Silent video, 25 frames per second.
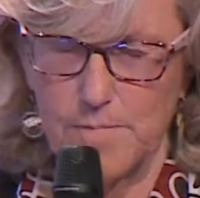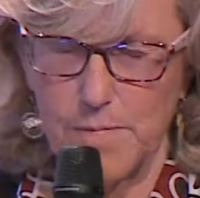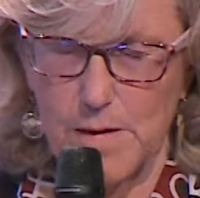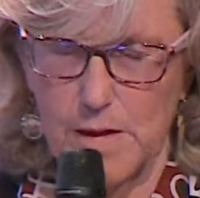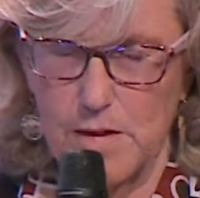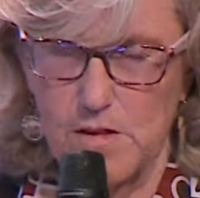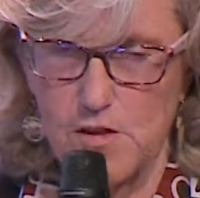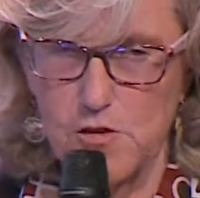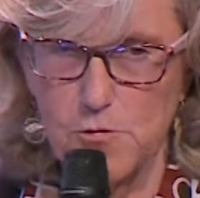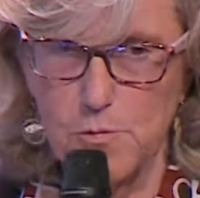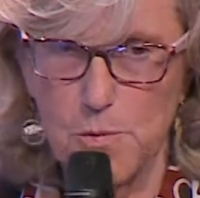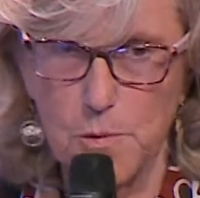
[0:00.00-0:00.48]

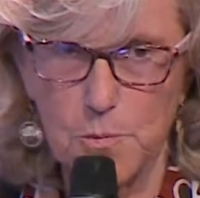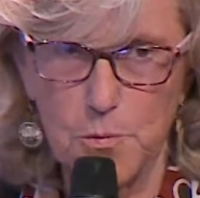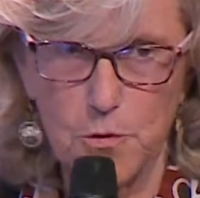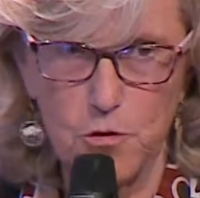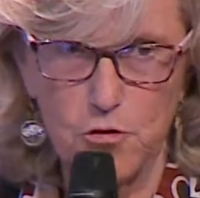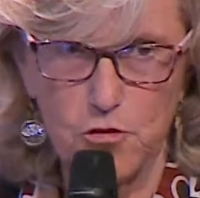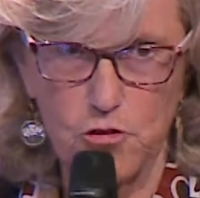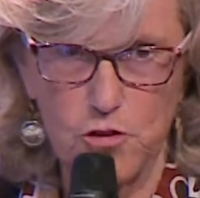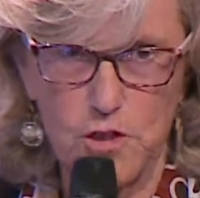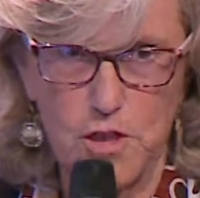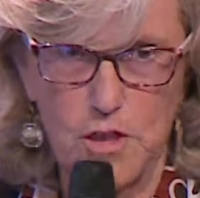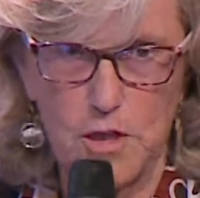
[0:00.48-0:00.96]

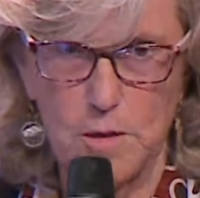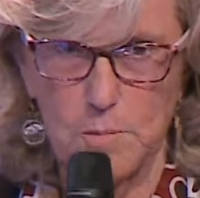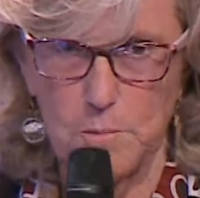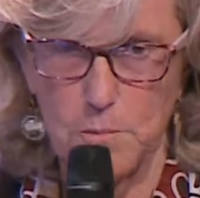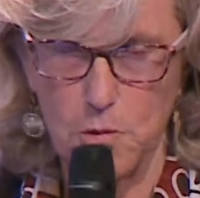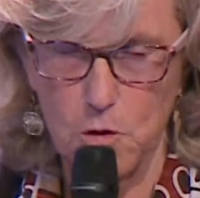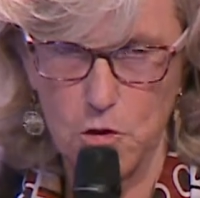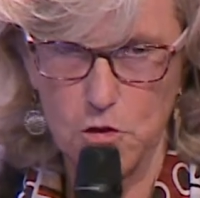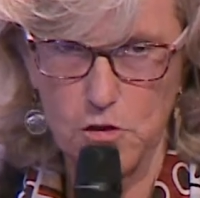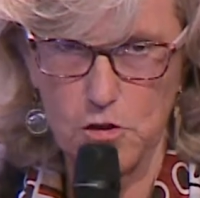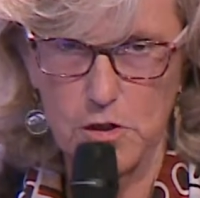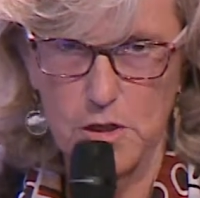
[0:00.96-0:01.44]
disproportionate
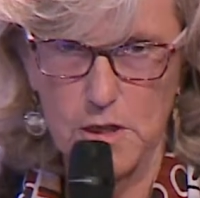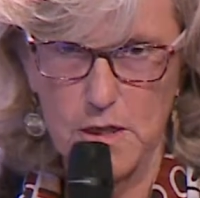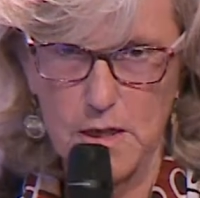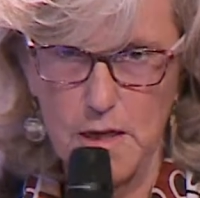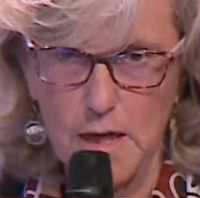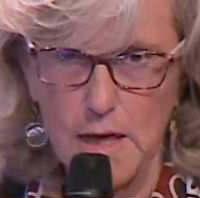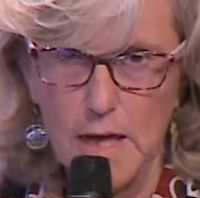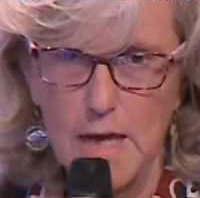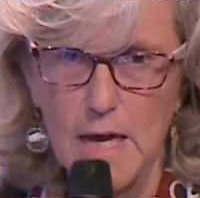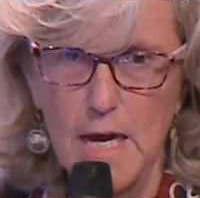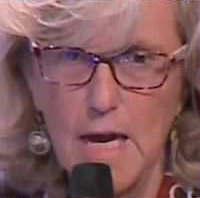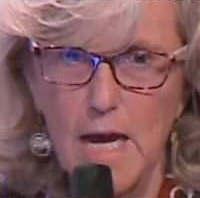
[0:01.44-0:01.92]

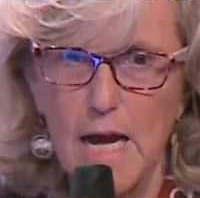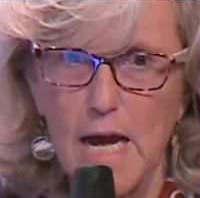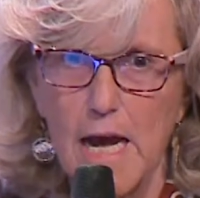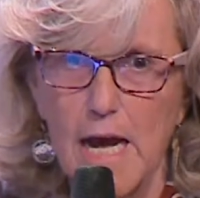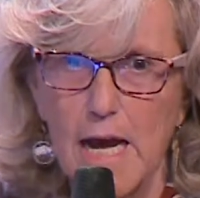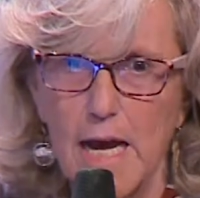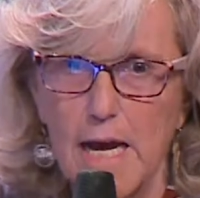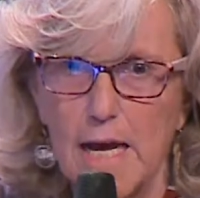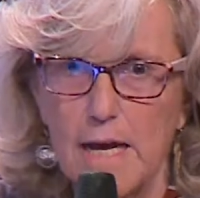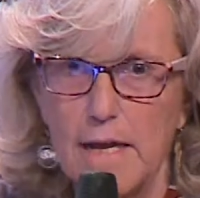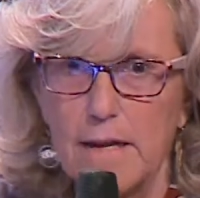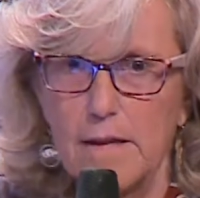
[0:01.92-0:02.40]
burden,
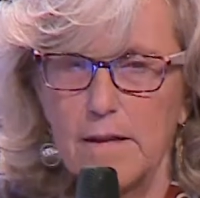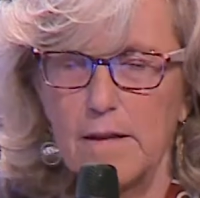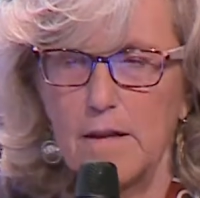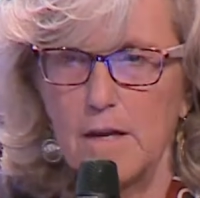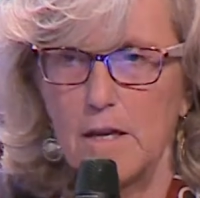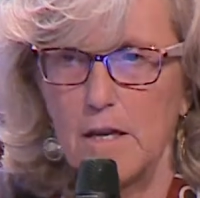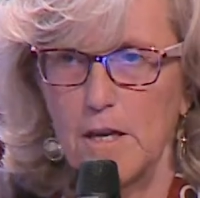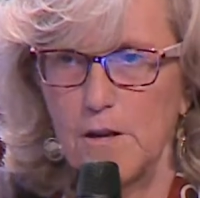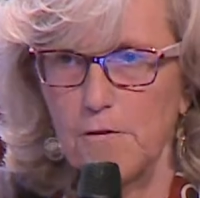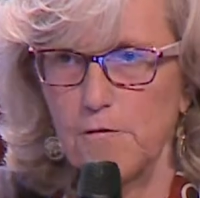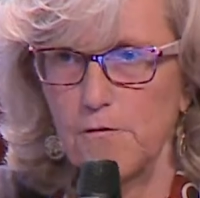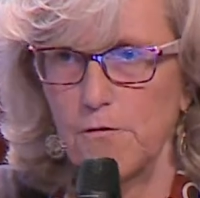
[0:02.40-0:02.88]
and
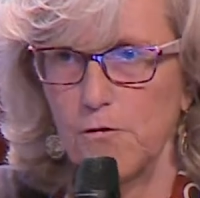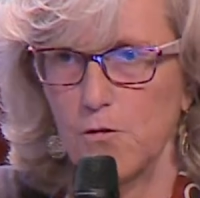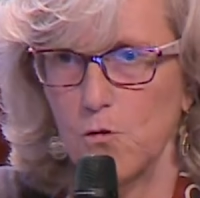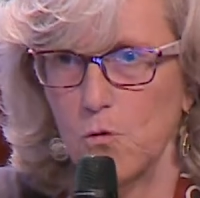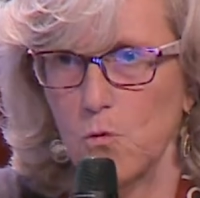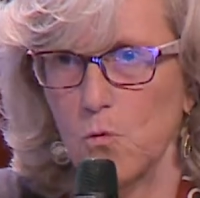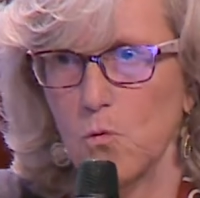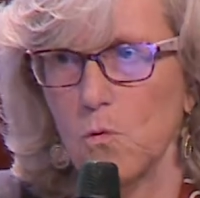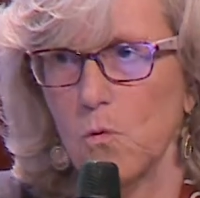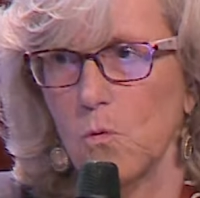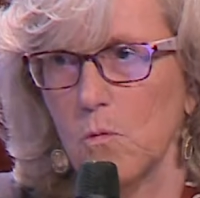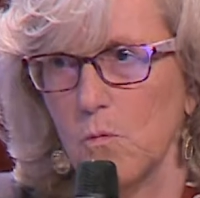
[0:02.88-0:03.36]
if
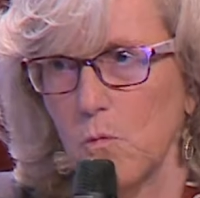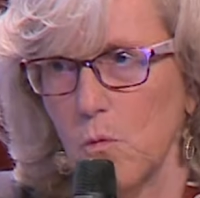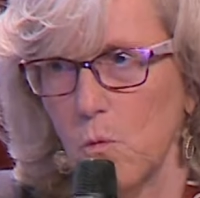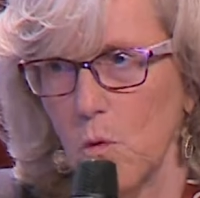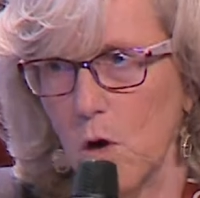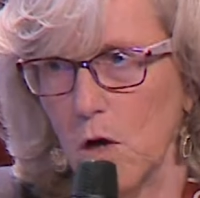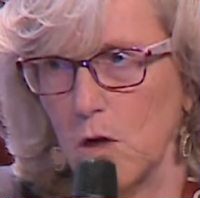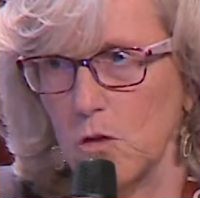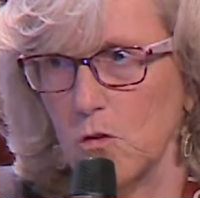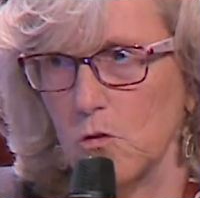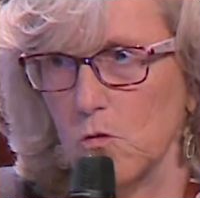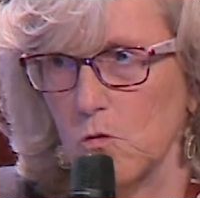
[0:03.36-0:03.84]
you
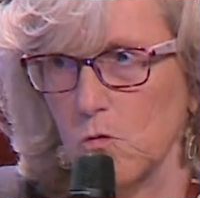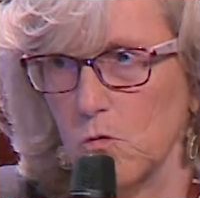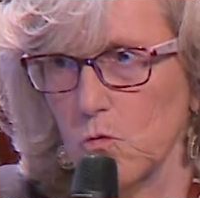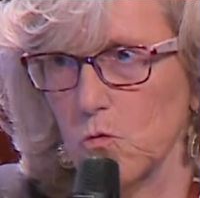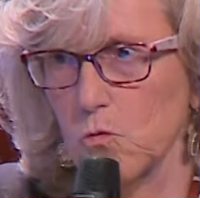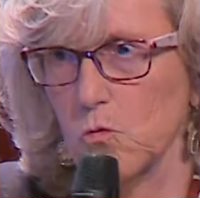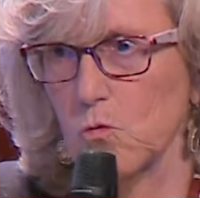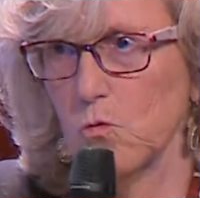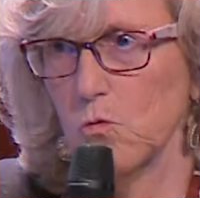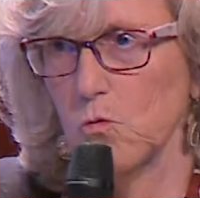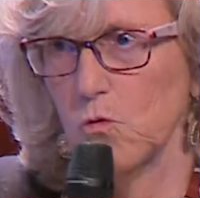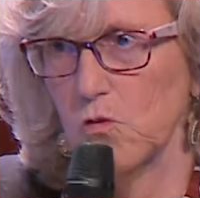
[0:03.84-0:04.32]
want
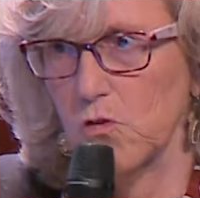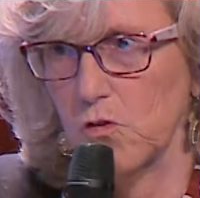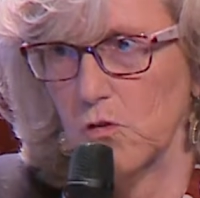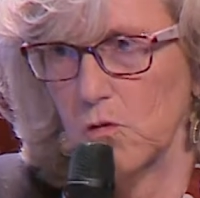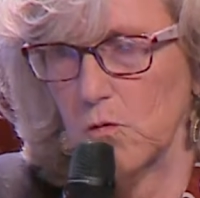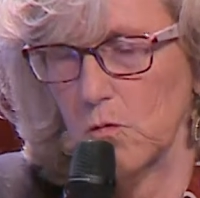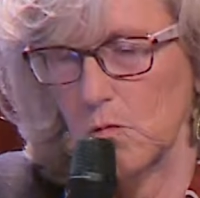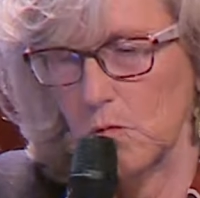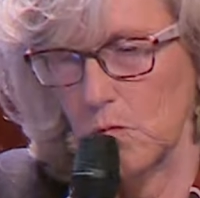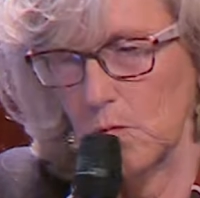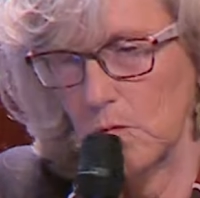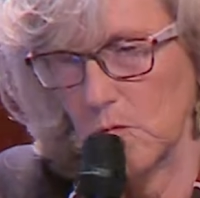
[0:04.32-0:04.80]
to
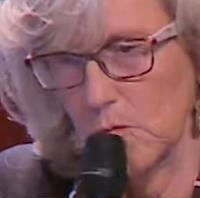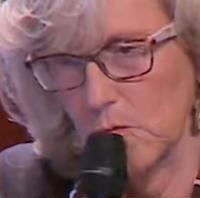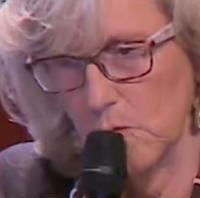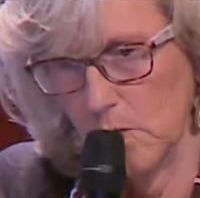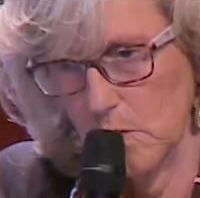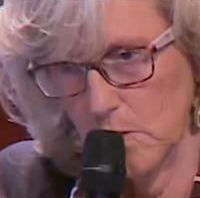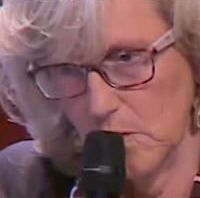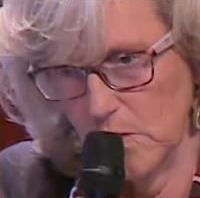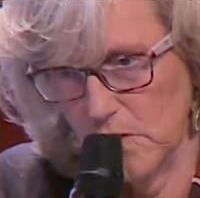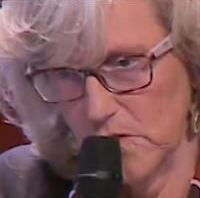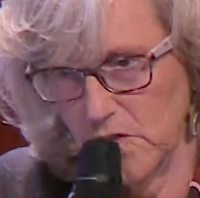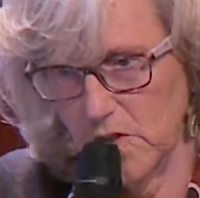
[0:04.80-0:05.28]

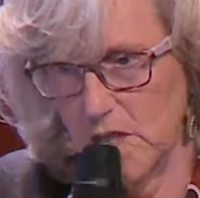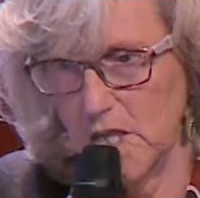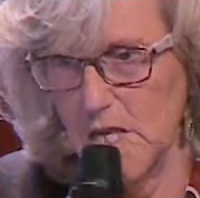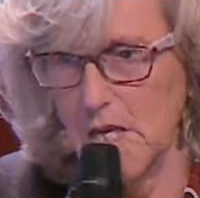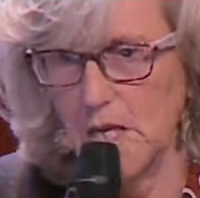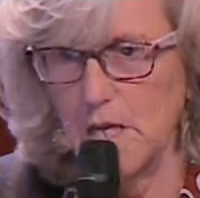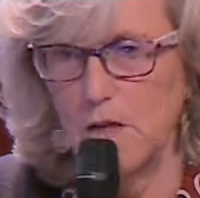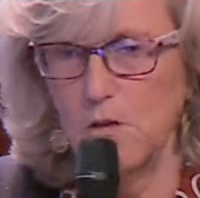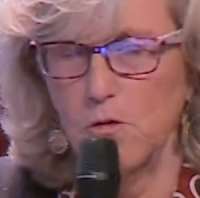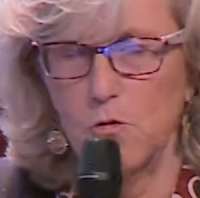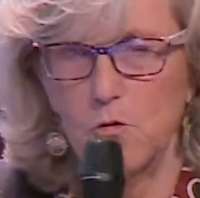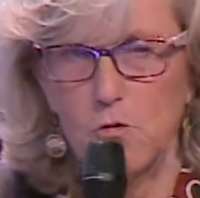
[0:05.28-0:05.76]

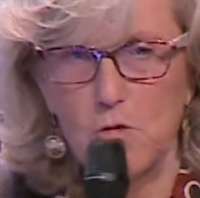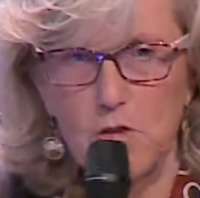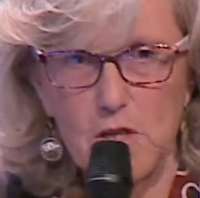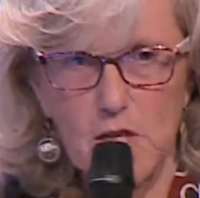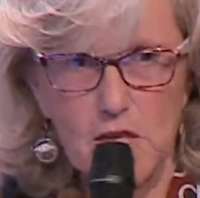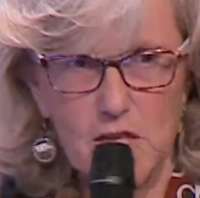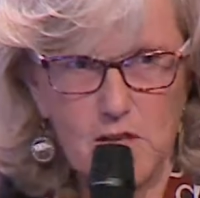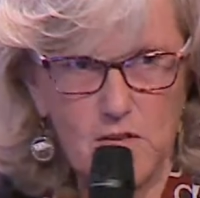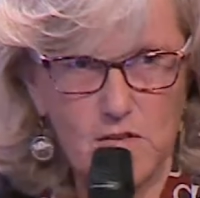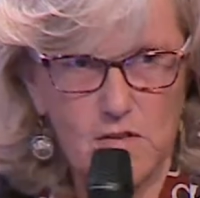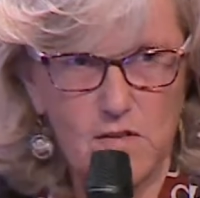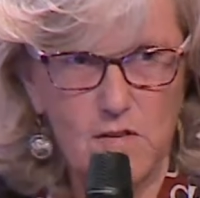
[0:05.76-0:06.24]
stick to
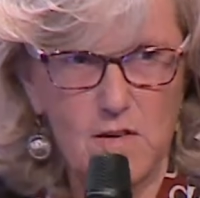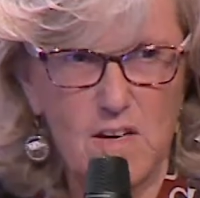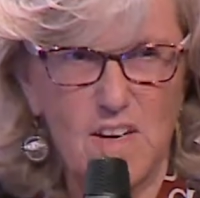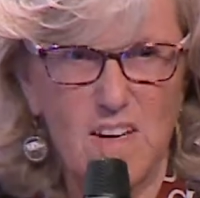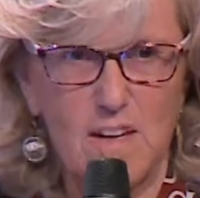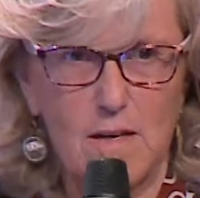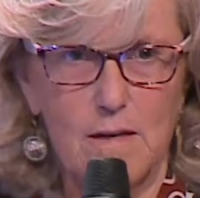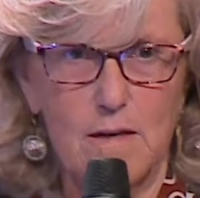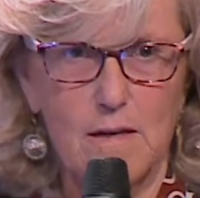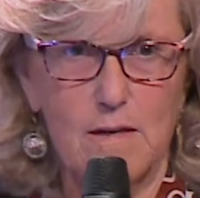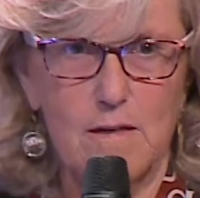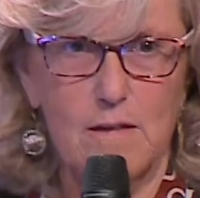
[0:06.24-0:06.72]
this
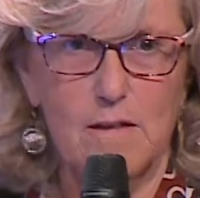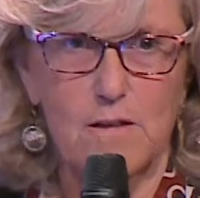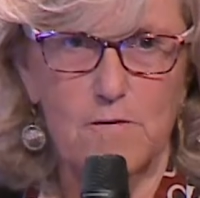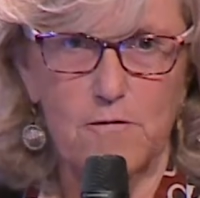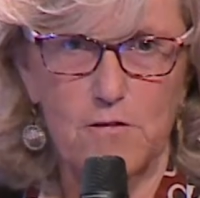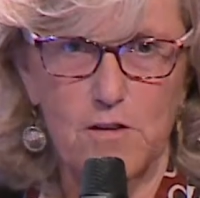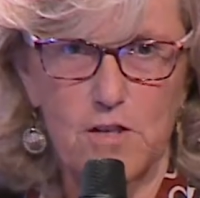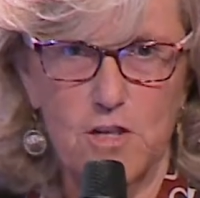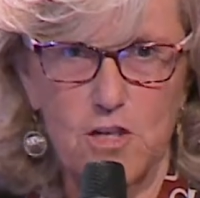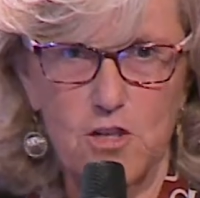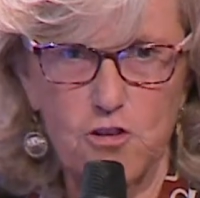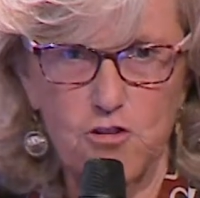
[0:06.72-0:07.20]

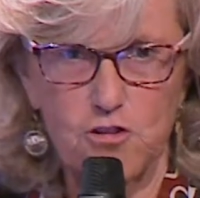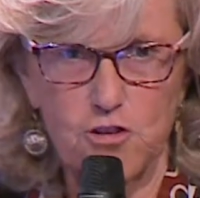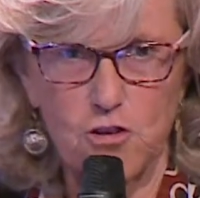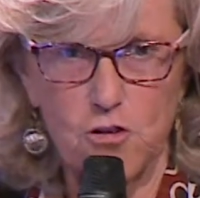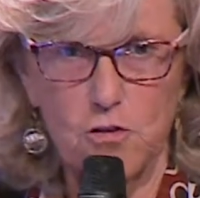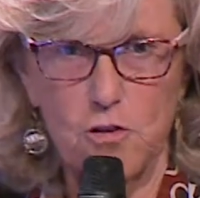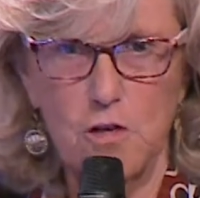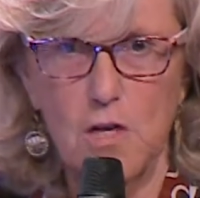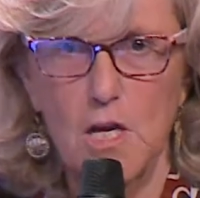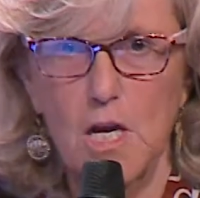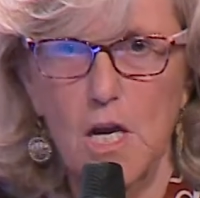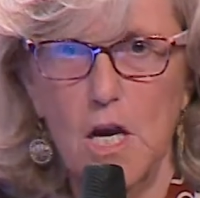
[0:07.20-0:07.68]

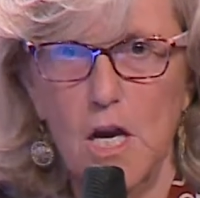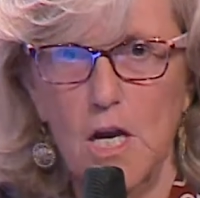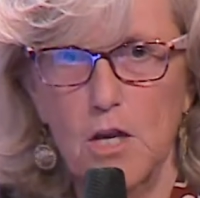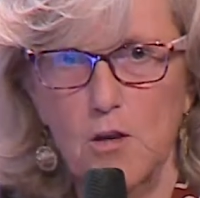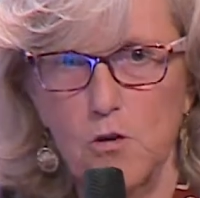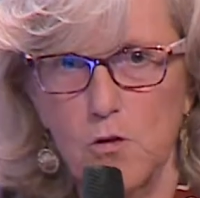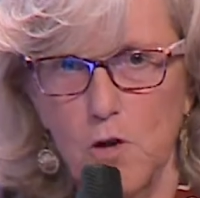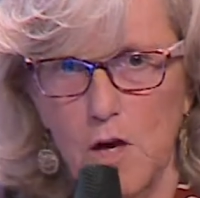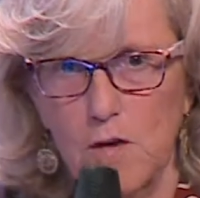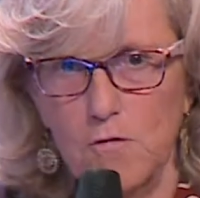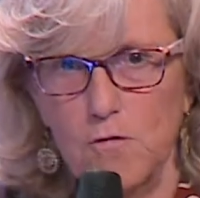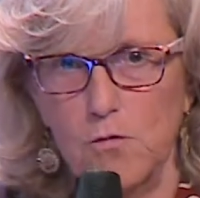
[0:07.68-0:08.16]
definition,
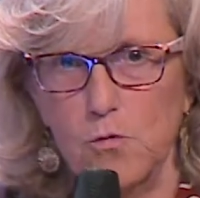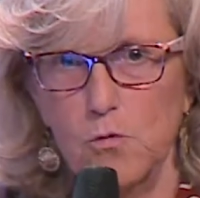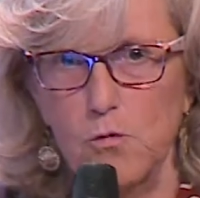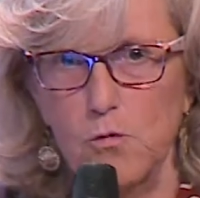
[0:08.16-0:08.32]
you have to